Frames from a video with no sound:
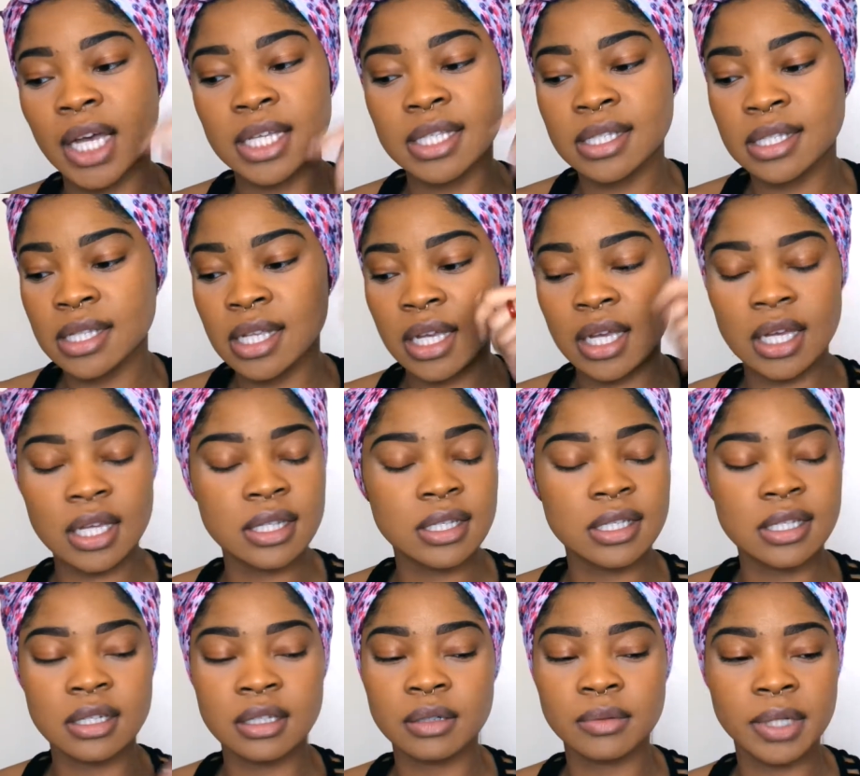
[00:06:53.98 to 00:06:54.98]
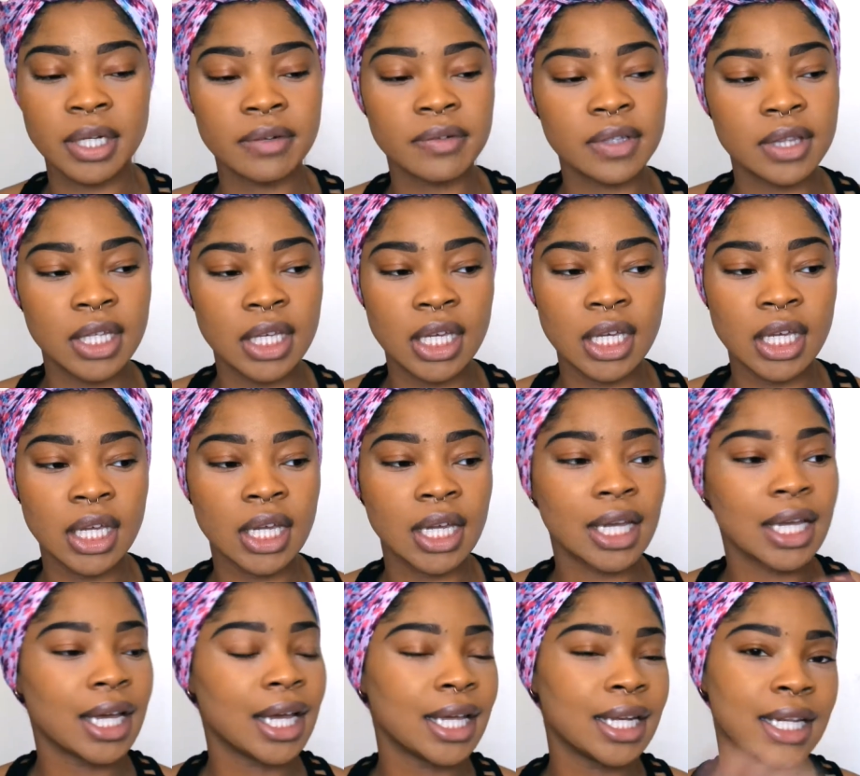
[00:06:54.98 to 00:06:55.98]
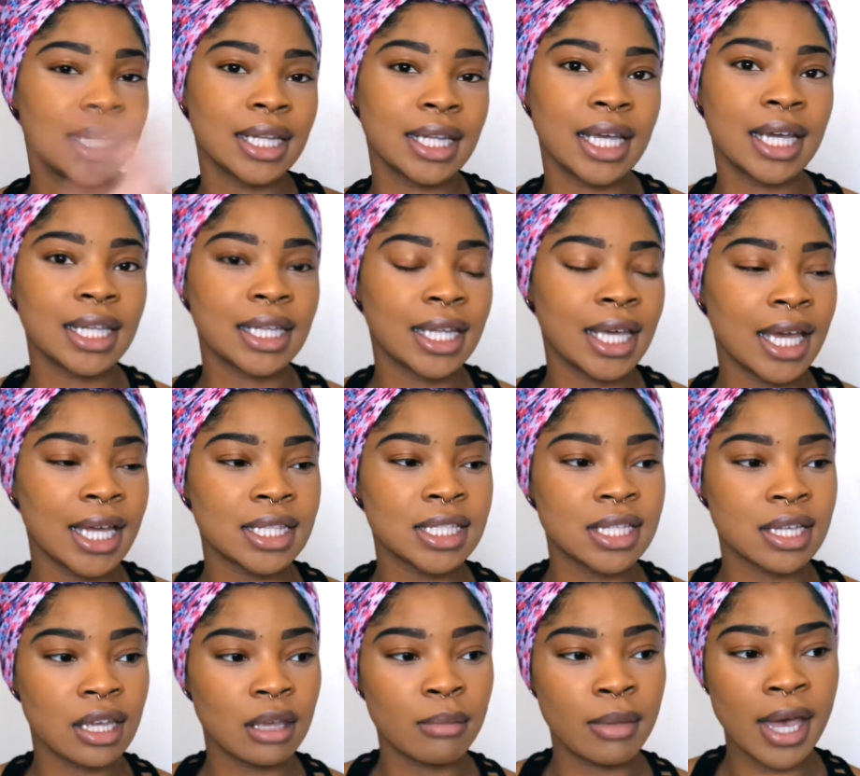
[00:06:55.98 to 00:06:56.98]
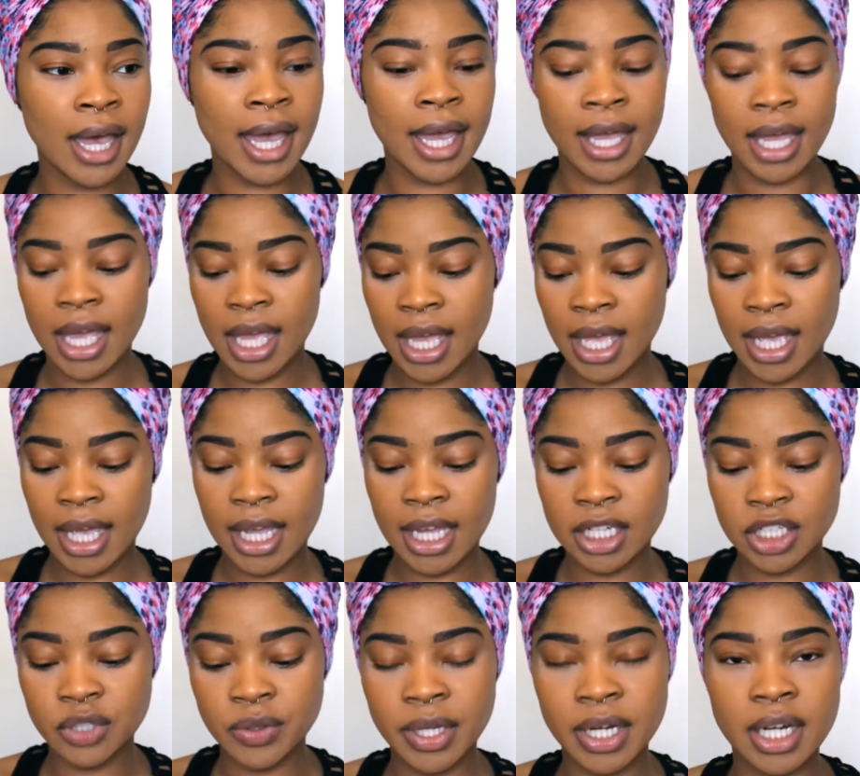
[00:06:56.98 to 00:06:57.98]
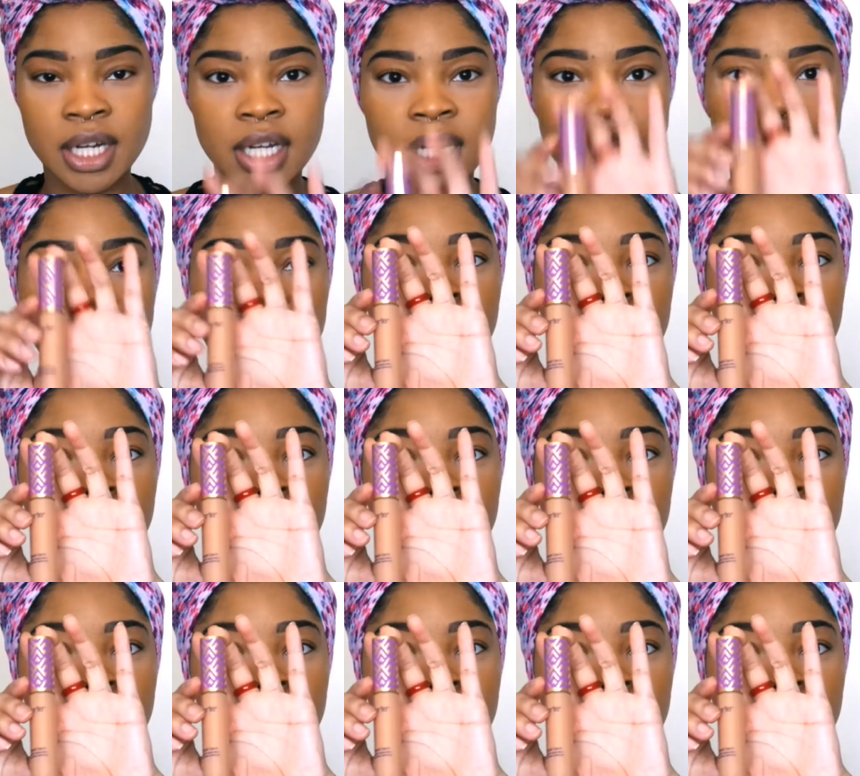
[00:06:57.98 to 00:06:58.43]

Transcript: stick concealer, whatever thing. I didn't like that, took it back and traded in